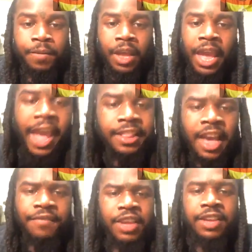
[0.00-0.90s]
And
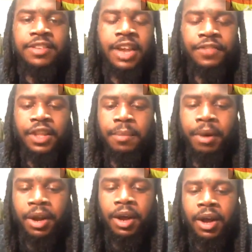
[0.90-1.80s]
HIV is nothing but
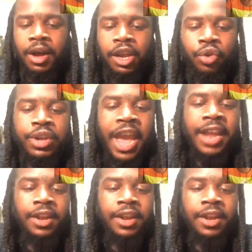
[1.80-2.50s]
a created